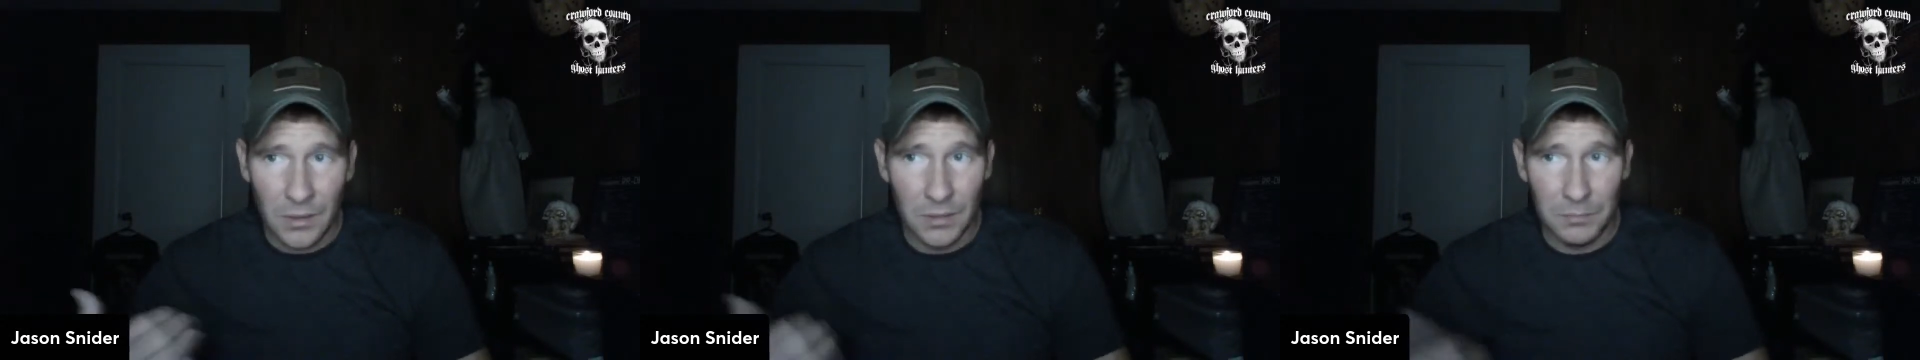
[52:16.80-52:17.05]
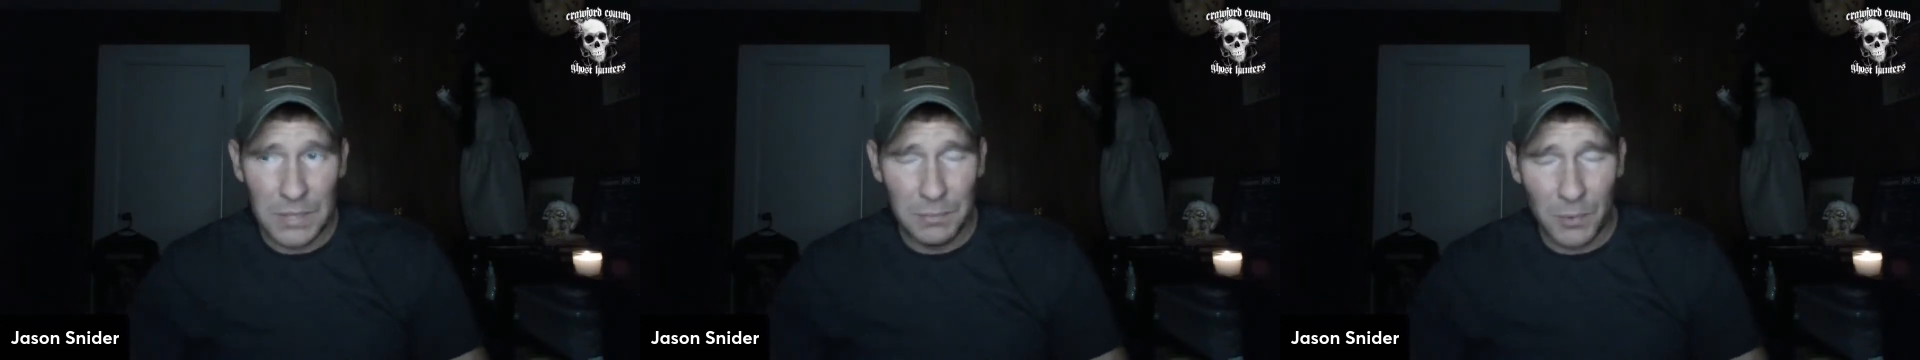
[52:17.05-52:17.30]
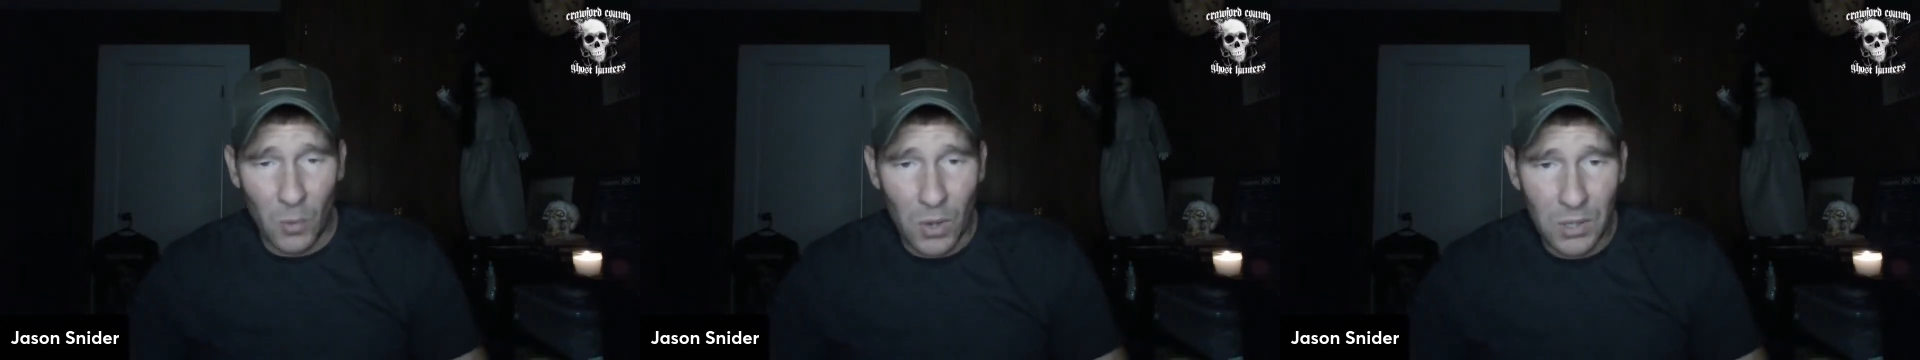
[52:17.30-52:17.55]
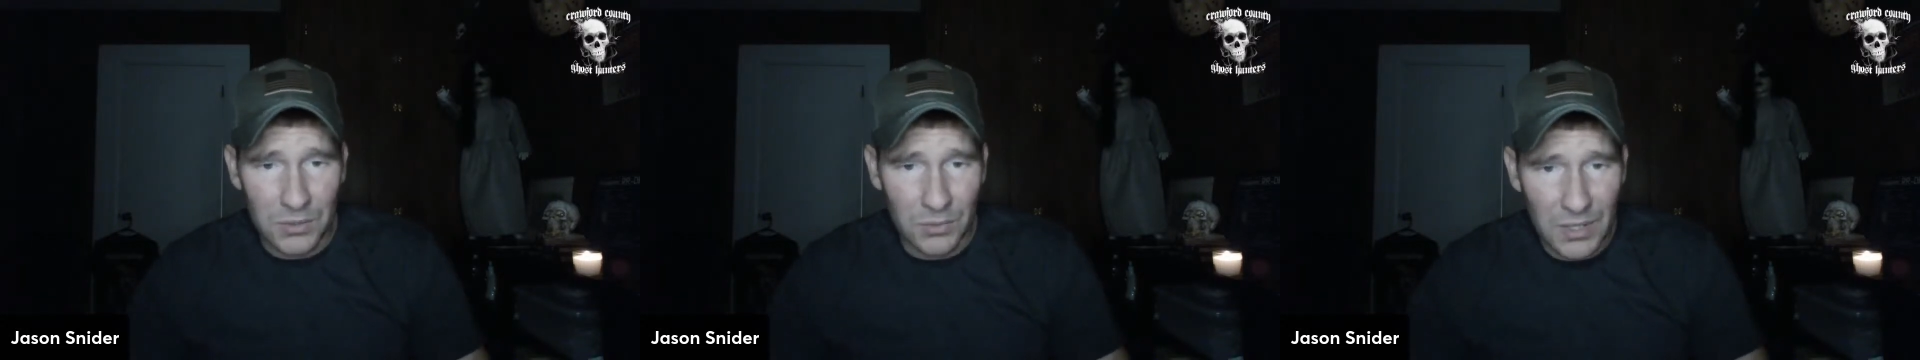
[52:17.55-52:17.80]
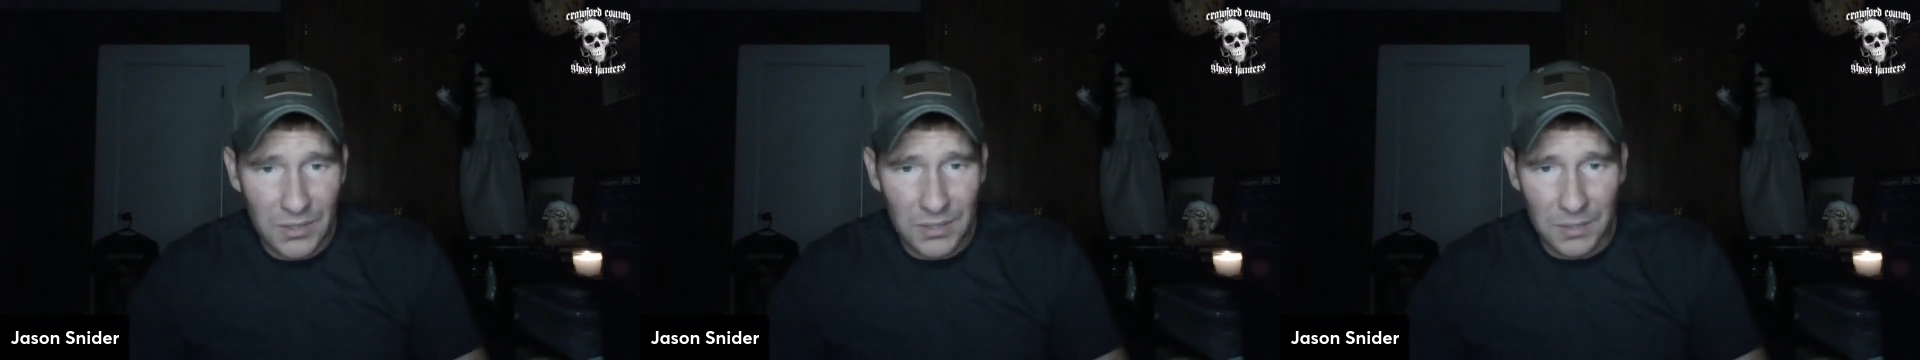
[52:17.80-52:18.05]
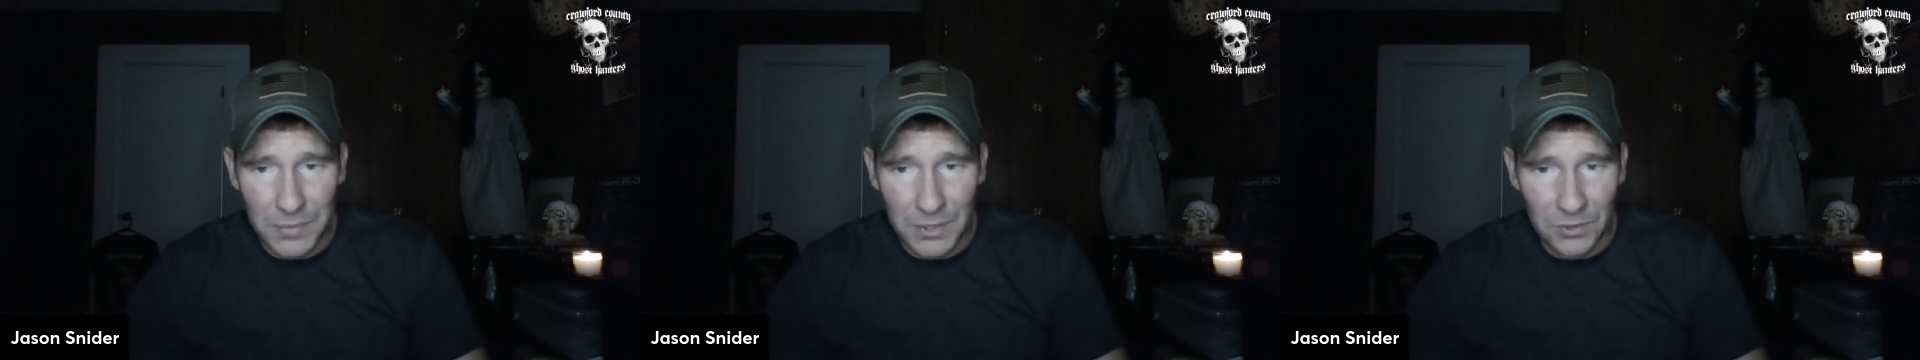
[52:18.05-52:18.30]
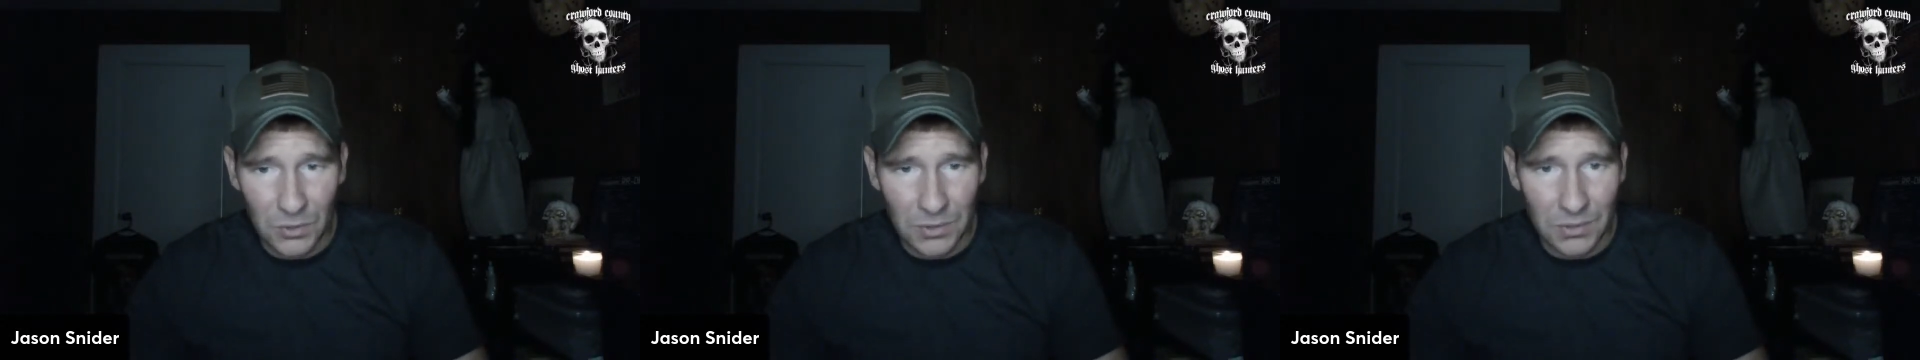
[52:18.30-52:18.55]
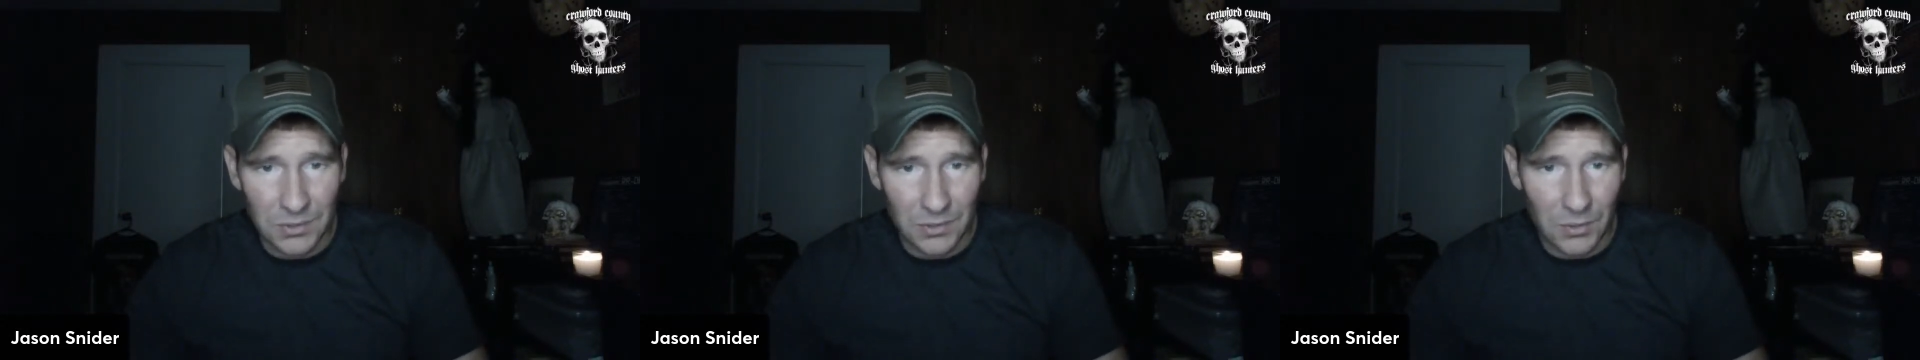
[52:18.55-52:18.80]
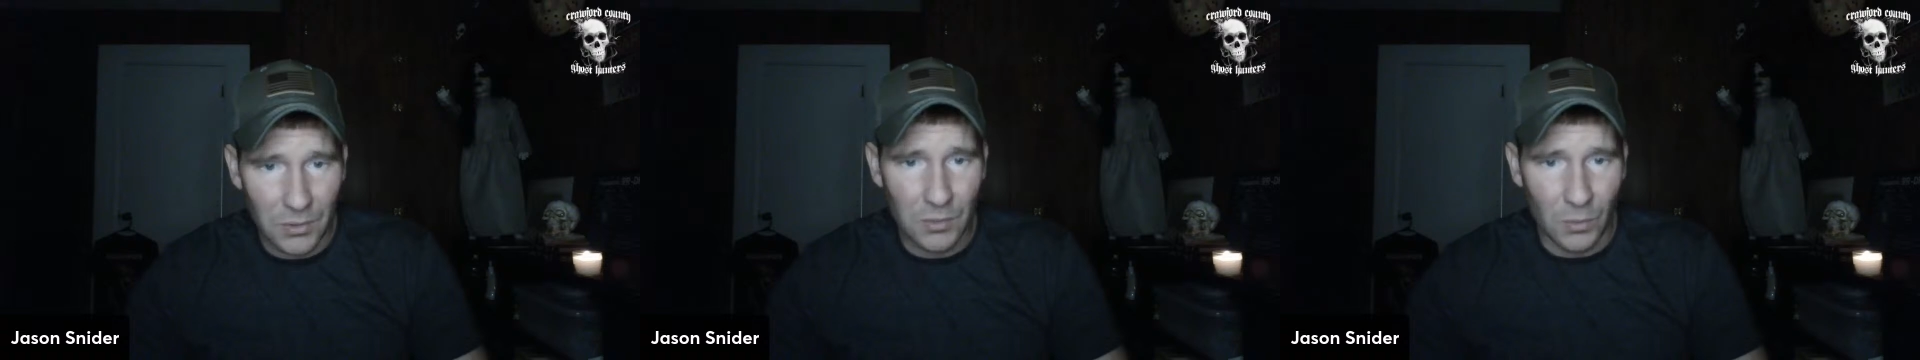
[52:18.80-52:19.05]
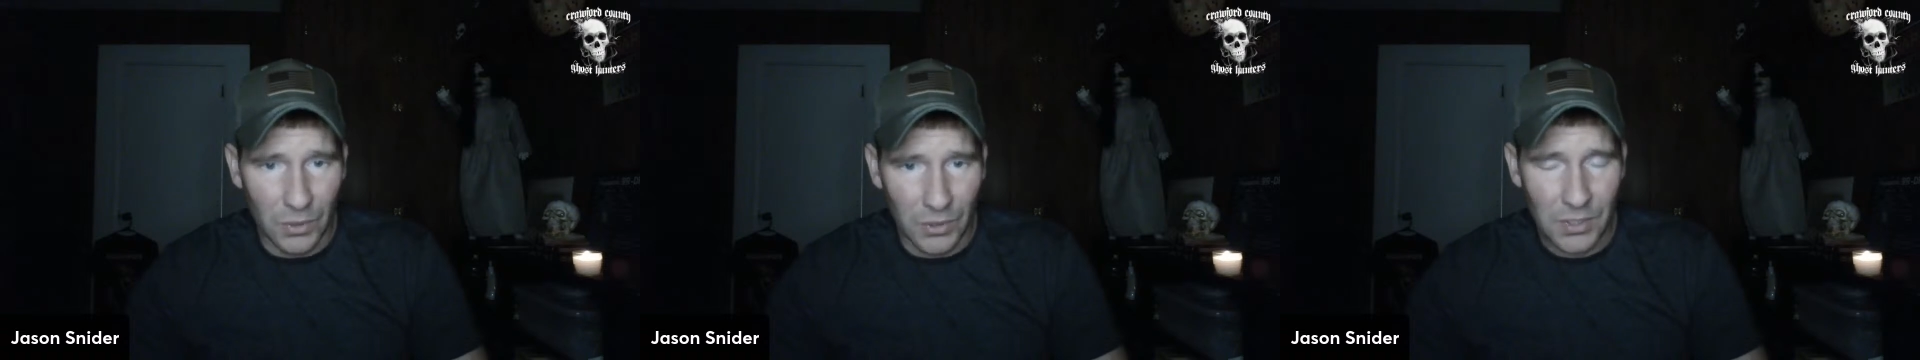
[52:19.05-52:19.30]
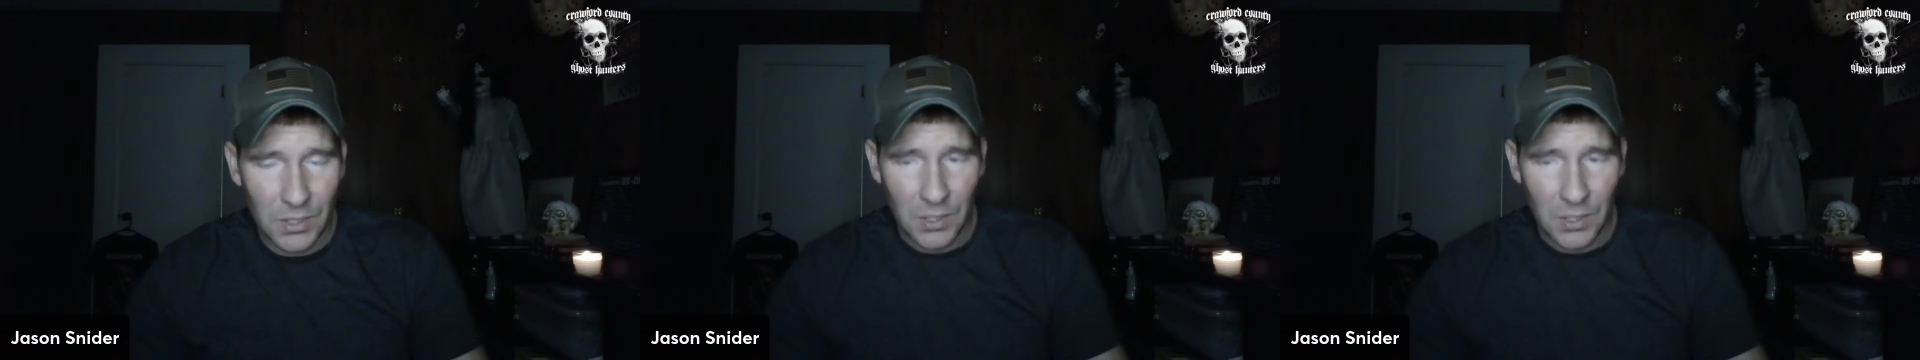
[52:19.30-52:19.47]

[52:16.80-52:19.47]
people walking around up there during the degree work.